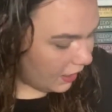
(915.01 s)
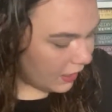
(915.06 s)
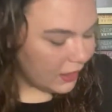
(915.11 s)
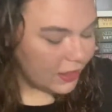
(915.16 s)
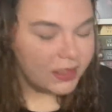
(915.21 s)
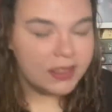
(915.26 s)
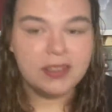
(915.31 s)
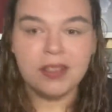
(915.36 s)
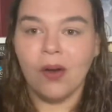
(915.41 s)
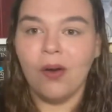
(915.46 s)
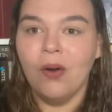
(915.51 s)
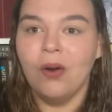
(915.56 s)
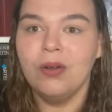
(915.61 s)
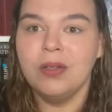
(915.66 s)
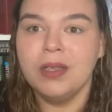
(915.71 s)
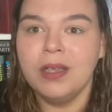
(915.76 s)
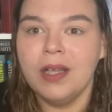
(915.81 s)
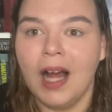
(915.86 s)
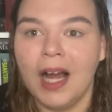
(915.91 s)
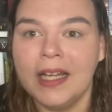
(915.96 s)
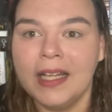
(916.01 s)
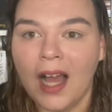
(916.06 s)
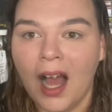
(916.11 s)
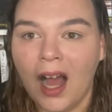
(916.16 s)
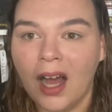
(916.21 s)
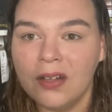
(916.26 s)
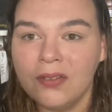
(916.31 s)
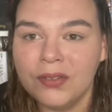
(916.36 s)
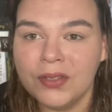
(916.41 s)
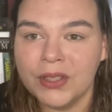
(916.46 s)
is all I
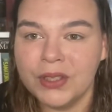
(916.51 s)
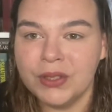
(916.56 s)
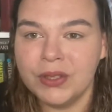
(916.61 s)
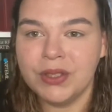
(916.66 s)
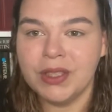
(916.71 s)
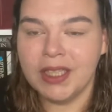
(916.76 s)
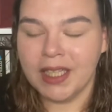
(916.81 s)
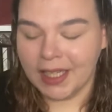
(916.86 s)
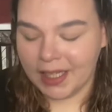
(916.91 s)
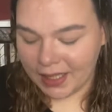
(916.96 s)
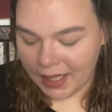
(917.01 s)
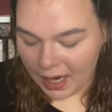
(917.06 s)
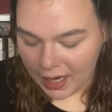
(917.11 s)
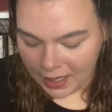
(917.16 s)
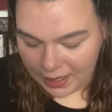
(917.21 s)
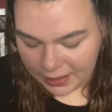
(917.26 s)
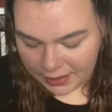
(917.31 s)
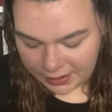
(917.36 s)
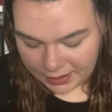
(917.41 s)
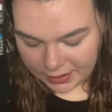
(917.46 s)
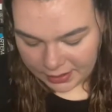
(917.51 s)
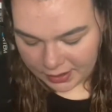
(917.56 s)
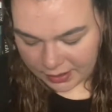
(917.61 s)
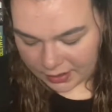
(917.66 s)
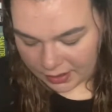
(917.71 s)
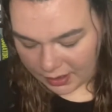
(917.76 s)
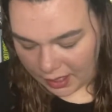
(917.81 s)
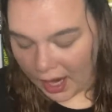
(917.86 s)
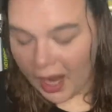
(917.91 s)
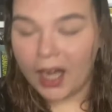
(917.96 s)
have for you today. I
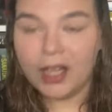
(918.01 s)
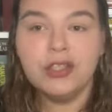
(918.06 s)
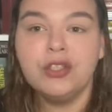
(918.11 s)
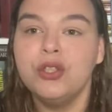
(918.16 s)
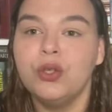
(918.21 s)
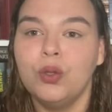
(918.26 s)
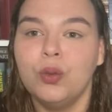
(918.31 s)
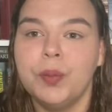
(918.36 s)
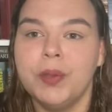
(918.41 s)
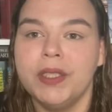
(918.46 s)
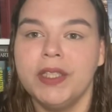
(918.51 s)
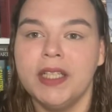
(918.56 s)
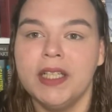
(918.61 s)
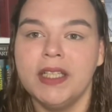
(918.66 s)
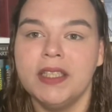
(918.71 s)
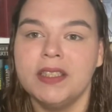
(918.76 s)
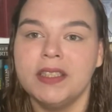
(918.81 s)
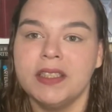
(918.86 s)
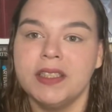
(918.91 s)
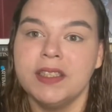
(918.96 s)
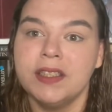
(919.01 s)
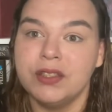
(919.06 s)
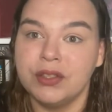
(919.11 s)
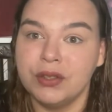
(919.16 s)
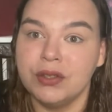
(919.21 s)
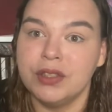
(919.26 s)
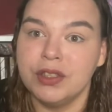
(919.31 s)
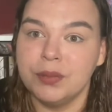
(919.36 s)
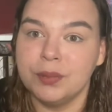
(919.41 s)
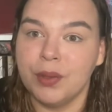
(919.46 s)
had to open this as soon
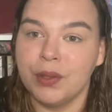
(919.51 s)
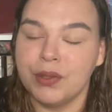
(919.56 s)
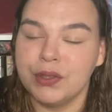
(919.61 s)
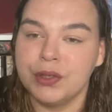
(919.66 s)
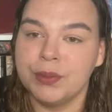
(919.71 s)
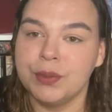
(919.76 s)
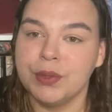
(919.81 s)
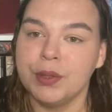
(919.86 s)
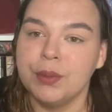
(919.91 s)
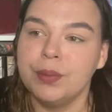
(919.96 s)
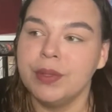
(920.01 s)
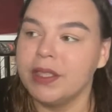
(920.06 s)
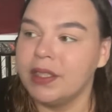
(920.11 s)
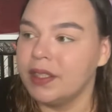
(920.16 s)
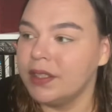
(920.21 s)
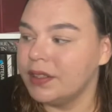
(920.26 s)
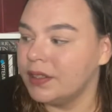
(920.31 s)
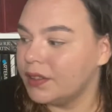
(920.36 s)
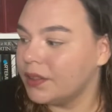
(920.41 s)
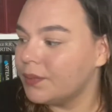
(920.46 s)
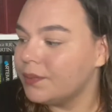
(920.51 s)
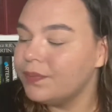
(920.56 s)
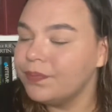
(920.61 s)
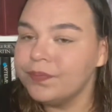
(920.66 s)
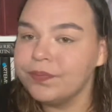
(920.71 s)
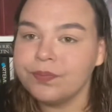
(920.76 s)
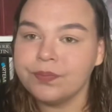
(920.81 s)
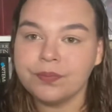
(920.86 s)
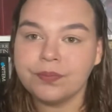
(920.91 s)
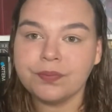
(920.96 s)
as possible because
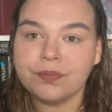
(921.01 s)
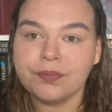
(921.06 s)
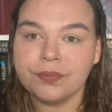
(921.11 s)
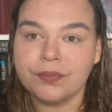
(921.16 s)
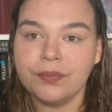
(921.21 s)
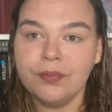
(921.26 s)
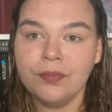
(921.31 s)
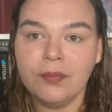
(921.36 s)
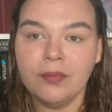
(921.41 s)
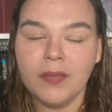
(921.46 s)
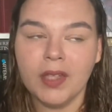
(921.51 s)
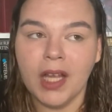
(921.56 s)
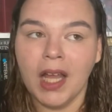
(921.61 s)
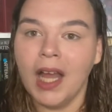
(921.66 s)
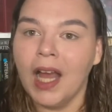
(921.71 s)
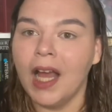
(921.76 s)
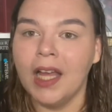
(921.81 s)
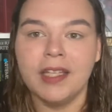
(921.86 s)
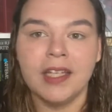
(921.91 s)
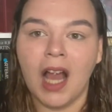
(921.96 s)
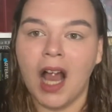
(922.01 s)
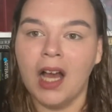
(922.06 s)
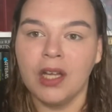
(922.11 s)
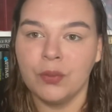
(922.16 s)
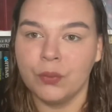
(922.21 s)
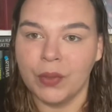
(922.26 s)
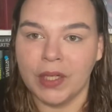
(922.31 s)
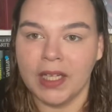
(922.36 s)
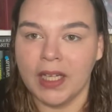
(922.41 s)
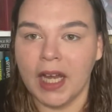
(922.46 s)
I can't
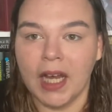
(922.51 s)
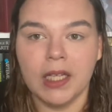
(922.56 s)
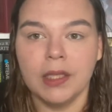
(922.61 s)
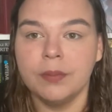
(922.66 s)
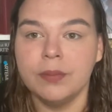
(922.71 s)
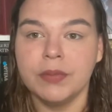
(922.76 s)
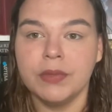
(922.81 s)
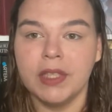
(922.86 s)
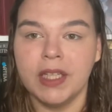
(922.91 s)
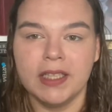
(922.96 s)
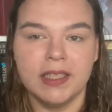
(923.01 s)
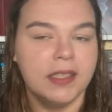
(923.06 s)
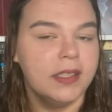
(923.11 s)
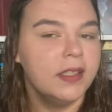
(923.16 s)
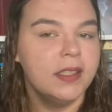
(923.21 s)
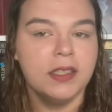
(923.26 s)
wait. I'm like,